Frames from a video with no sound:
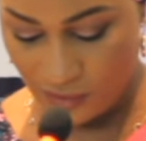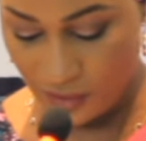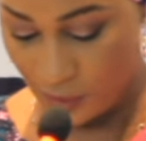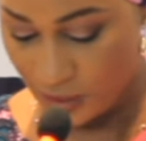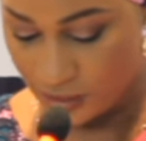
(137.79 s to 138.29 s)

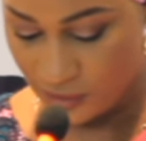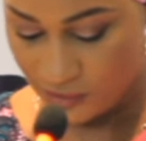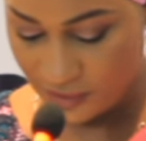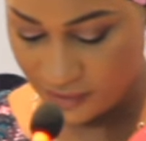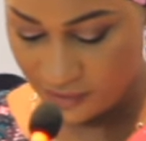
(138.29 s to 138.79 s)
the world
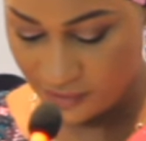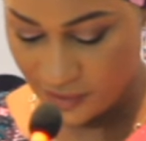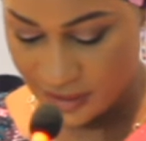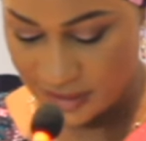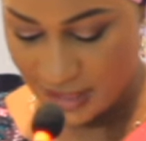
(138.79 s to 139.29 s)
over
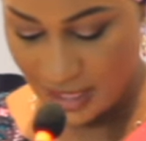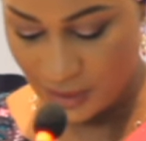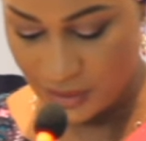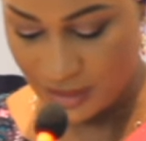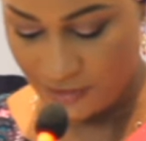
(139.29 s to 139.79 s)
for his
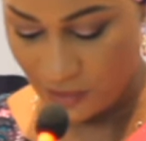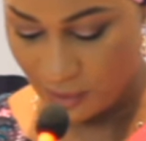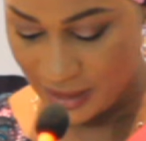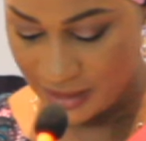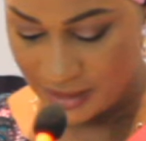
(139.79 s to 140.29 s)
Allotey
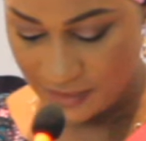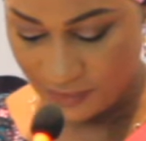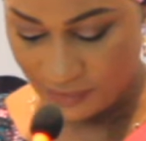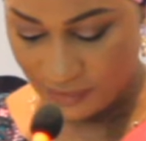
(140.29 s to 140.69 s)
formalism,